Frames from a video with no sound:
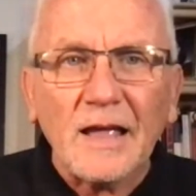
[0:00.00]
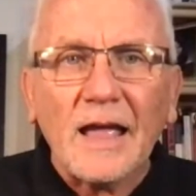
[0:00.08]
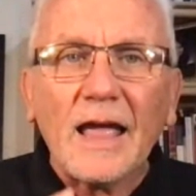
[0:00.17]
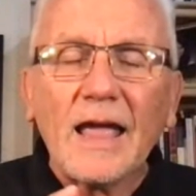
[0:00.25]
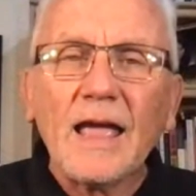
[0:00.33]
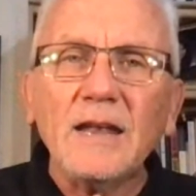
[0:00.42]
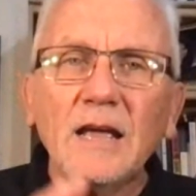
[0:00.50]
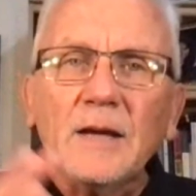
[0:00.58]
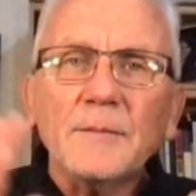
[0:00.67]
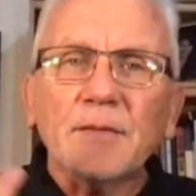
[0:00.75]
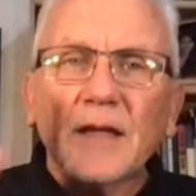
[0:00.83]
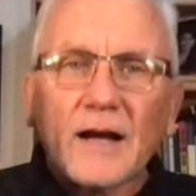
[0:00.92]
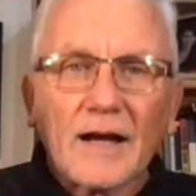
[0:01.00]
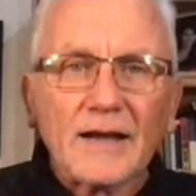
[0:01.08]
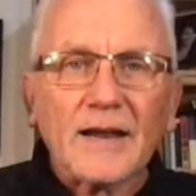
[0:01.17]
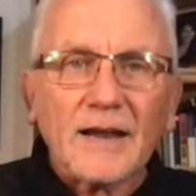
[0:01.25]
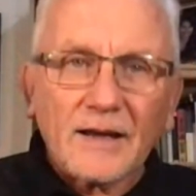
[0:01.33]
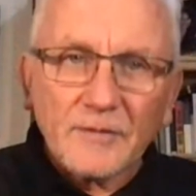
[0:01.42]
And I got
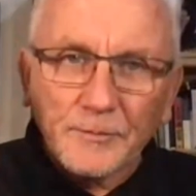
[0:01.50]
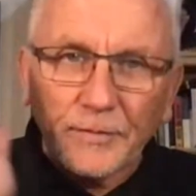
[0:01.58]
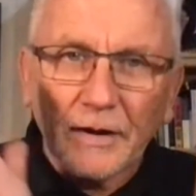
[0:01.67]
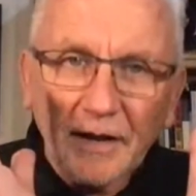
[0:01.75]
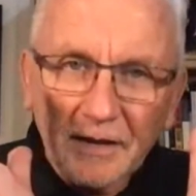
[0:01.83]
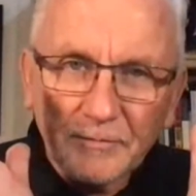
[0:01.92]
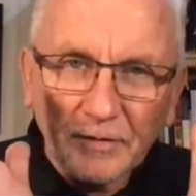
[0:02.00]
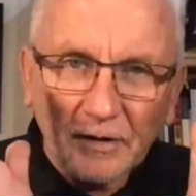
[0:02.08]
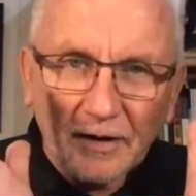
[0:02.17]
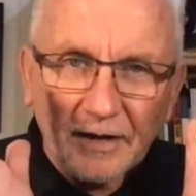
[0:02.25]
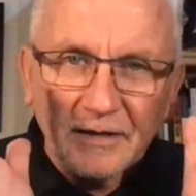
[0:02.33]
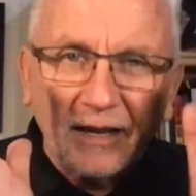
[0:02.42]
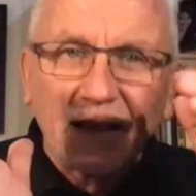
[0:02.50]
to have a pipeline,